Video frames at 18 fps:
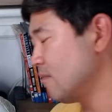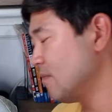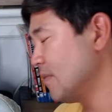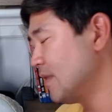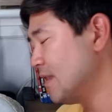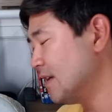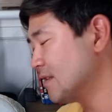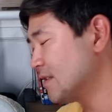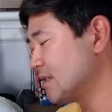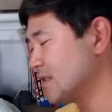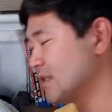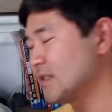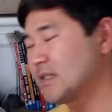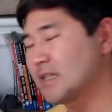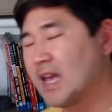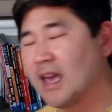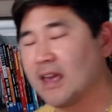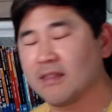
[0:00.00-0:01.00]
This is
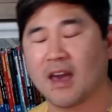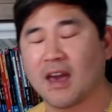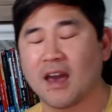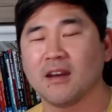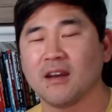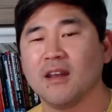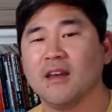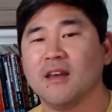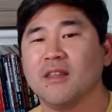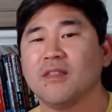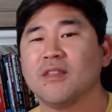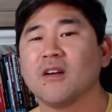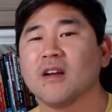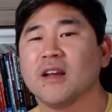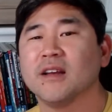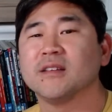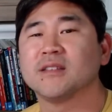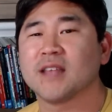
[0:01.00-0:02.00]
just saying that
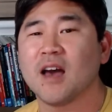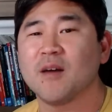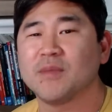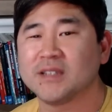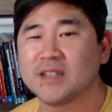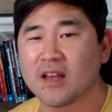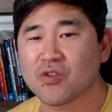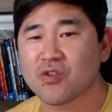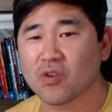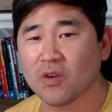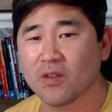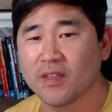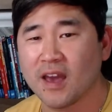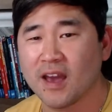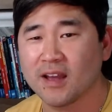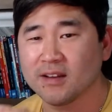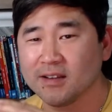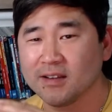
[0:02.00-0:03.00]
there is that potential
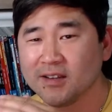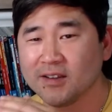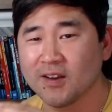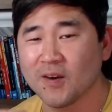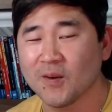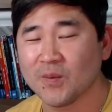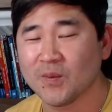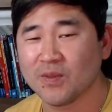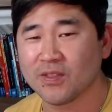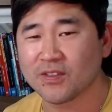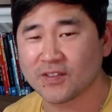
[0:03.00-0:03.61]
that, you know,